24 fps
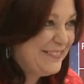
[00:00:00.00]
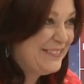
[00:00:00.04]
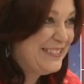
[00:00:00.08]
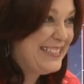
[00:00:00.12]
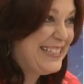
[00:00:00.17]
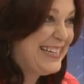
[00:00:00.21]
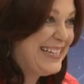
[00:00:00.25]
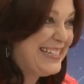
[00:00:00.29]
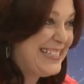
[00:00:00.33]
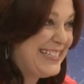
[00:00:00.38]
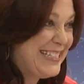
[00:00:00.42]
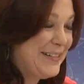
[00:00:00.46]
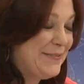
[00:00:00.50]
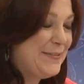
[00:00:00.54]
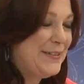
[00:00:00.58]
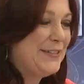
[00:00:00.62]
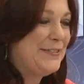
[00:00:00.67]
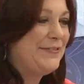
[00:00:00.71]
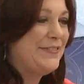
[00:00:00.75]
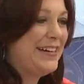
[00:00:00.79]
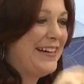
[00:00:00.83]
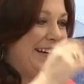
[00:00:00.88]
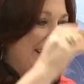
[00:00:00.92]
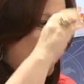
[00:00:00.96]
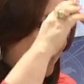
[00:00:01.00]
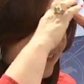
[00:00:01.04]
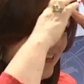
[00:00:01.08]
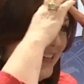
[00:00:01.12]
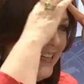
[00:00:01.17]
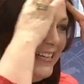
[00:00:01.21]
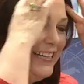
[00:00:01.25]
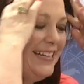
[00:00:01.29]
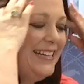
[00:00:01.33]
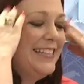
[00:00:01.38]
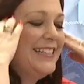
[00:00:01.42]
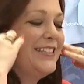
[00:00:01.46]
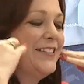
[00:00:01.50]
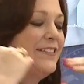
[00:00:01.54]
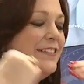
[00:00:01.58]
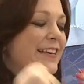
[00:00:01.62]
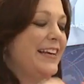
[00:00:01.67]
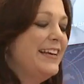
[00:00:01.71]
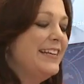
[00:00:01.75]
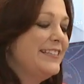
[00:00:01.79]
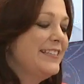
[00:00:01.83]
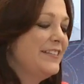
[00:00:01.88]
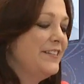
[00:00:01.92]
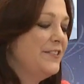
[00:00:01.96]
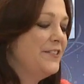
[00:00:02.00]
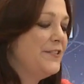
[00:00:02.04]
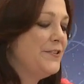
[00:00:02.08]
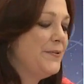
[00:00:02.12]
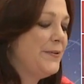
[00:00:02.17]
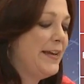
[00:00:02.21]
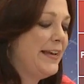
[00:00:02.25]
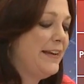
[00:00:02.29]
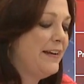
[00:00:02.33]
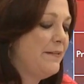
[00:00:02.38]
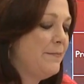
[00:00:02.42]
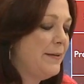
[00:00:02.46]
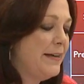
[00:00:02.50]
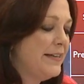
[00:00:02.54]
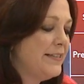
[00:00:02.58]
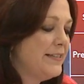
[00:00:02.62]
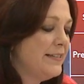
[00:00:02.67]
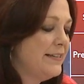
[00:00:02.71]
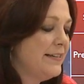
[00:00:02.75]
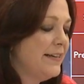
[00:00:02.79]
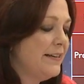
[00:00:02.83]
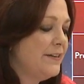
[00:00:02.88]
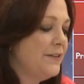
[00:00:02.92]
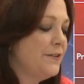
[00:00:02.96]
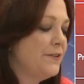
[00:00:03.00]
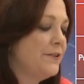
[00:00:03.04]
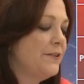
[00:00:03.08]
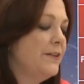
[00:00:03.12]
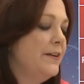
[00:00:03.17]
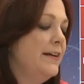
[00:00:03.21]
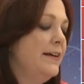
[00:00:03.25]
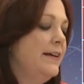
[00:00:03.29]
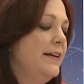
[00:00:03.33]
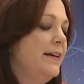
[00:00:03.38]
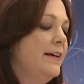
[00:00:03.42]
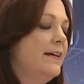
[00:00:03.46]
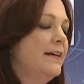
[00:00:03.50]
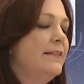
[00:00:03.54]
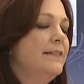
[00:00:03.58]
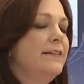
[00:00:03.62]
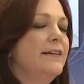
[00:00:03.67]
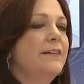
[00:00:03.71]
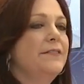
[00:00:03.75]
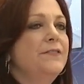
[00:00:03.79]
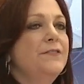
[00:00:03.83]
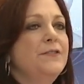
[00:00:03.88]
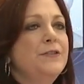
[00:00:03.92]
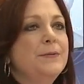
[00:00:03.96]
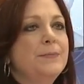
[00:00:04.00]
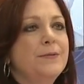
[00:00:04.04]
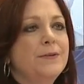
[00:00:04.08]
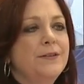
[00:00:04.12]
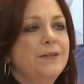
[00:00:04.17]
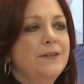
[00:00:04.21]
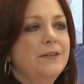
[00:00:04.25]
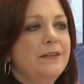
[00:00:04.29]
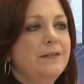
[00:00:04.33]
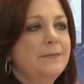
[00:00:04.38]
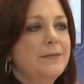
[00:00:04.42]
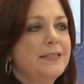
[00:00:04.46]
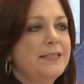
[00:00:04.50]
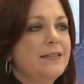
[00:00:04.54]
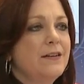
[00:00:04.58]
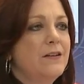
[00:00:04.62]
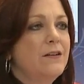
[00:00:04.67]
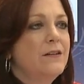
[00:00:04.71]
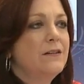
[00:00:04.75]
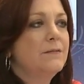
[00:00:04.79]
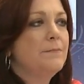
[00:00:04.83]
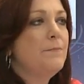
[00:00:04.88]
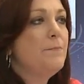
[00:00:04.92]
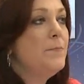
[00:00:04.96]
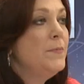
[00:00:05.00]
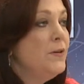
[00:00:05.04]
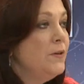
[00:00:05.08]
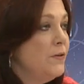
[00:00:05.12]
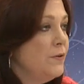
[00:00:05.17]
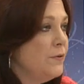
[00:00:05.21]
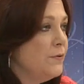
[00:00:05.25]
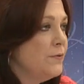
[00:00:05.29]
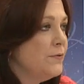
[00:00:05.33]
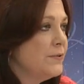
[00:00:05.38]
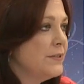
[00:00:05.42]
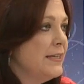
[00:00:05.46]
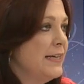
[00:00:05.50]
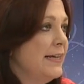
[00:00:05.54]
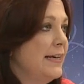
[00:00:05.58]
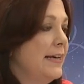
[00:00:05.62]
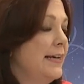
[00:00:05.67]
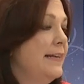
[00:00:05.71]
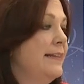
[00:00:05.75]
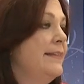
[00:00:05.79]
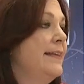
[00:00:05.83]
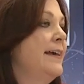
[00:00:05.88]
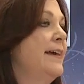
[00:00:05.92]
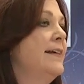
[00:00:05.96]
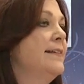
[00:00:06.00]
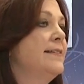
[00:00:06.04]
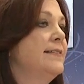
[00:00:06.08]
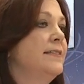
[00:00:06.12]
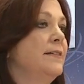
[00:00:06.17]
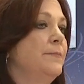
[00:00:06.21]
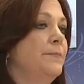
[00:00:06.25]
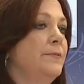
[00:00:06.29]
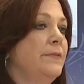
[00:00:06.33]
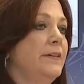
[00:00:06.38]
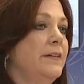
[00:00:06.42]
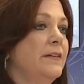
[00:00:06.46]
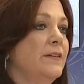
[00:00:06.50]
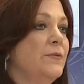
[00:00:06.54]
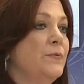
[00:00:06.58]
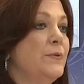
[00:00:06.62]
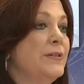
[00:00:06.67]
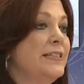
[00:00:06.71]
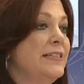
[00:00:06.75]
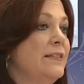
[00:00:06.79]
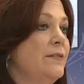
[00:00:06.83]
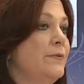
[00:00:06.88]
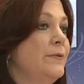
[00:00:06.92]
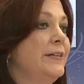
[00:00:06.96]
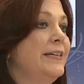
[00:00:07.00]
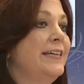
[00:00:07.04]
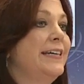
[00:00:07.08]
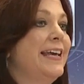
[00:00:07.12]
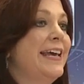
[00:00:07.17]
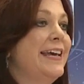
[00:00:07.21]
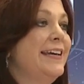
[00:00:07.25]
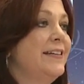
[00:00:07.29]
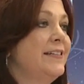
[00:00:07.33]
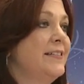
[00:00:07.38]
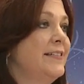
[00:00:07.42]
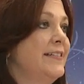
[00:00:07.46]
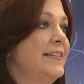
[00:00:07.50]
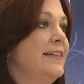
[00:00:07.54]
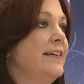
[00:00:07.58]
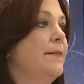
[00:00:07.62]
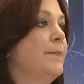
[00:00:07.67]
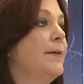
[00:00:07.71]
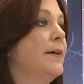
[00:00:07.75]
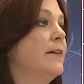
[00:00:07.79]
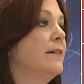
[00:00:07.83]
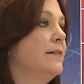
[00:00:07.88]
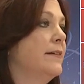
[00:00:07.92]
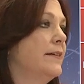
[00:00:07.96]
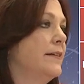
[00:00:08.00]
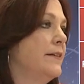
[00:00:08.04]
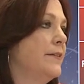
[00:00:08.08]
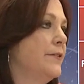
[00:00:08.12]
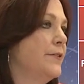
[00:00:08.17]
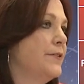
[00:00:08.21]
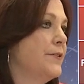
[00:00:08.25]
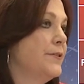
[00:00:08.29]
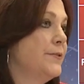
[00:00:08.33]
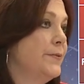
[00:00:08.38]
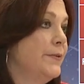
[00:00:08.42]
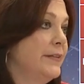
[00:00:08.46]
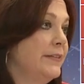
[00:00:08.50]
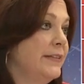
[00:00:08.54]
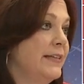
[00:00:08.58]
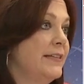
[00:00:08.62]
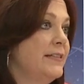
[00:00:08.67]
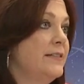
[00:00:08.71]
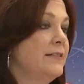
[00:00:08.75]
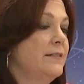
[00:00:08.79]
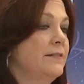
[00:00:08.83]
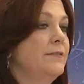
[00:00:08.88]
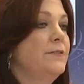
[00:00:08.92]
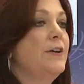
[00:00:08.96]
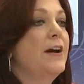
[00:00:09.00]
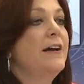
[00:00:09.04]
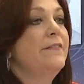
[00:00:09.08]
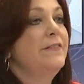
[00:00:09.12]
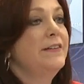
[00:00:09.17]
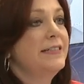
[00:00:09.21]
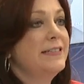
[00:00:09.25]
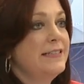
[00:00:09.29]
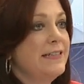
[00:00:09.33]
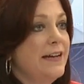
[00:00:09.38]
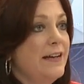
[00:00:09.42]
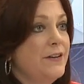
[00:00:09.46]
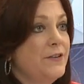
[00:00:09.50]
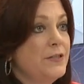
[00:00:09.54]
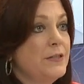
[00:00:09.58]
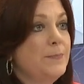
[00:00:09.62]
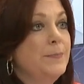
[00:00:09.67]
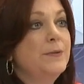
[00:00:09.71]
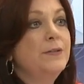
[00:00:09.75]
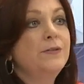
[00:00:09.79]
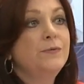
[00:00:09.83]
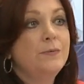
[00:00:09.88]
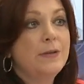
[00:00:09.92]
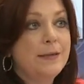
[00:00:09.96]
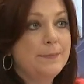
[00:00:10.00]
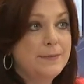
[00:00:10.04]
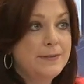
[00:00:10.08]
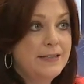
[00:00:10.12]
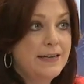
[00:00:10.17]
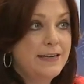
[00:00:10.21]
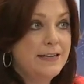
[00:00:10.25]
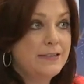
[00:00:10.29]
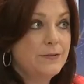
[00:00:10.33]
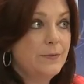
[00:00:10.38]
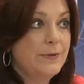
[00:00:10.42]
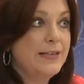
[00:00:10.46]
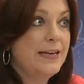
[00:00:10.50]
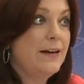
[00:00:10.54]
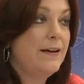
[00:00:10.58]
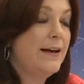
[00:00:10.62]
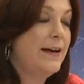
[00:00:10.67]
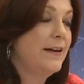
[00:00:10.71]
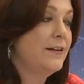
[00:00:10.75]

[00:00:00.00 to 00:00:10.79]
going to HTML5. So that's their new animation editor. Uh, the other new program is called Muse, and that's simply a WYSIWYG HTML editor. So it lets graphic designers build websites without